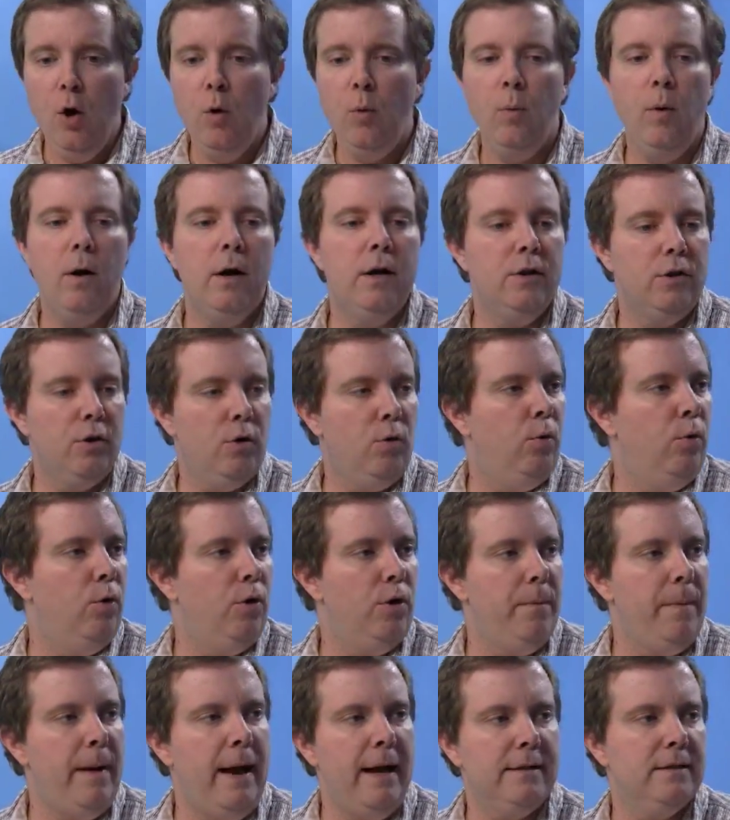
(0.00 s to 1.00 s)
one of the
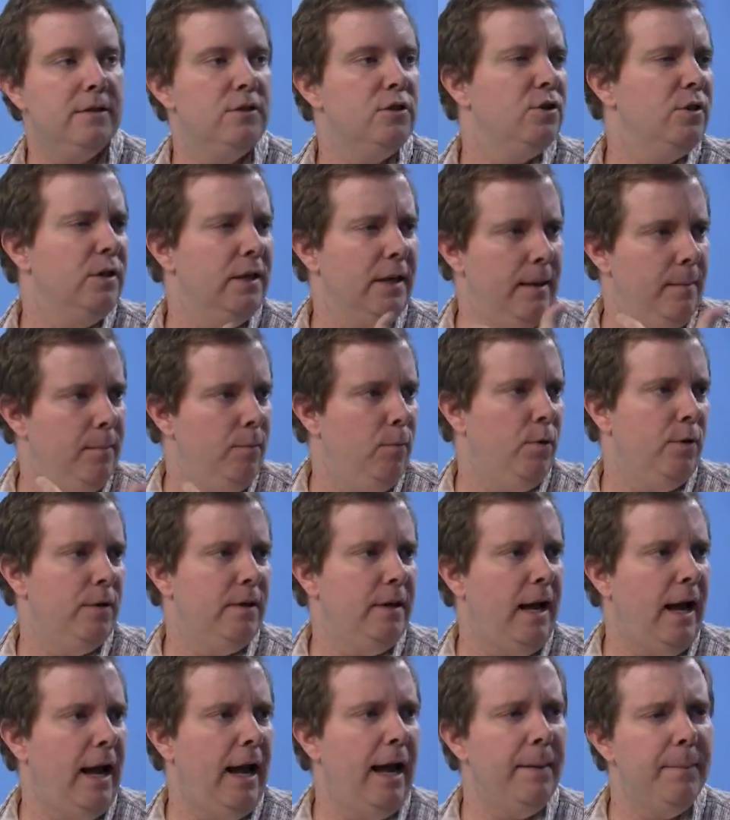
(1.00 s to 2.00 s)
quarterbacks is going to get more
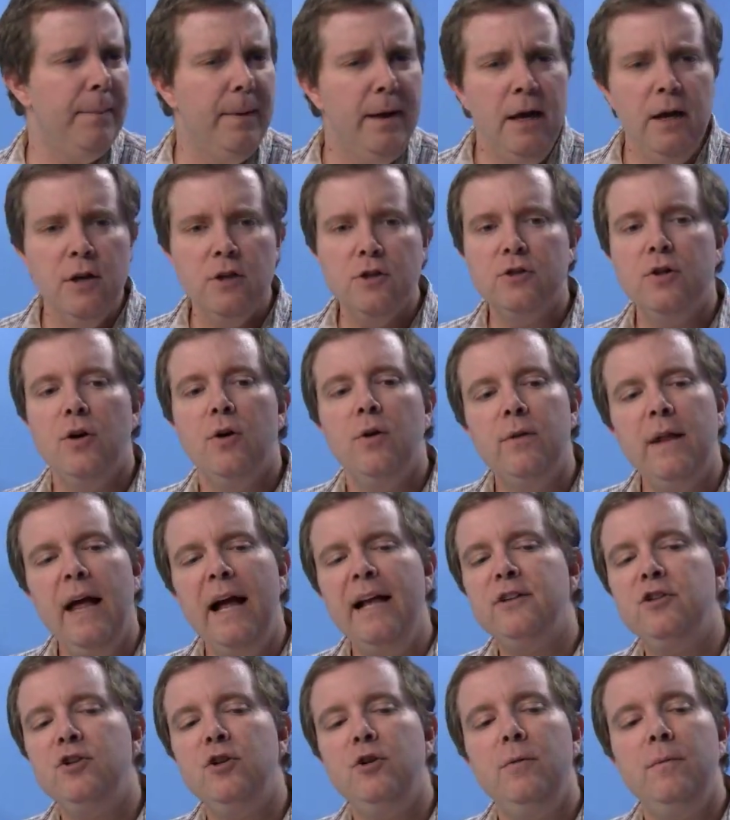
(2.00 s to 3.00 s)
time. So
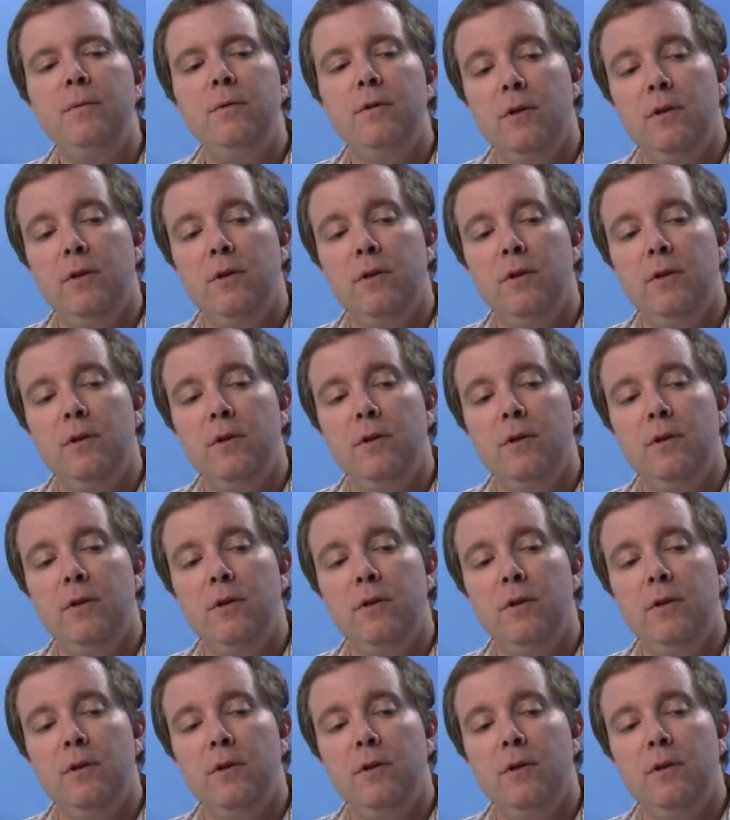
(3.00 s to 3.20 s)
that's going